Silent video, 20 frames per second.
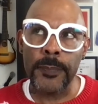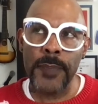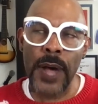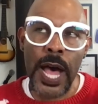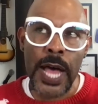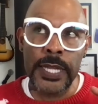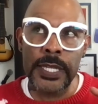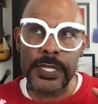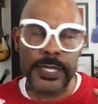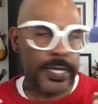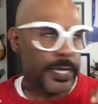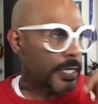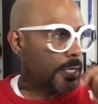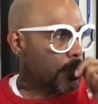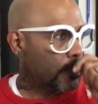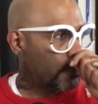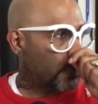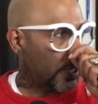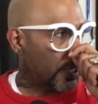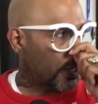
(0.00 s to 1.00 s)
politics.
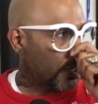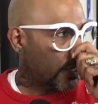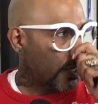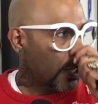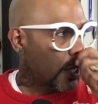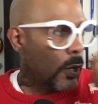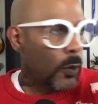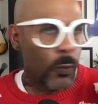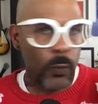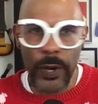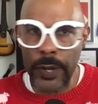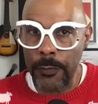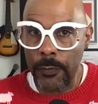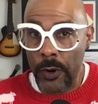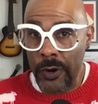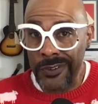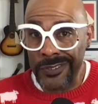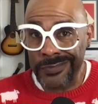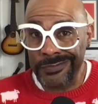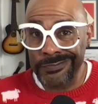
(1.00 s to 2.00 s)
But we
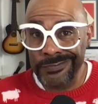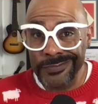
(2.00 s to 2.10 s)
weren't.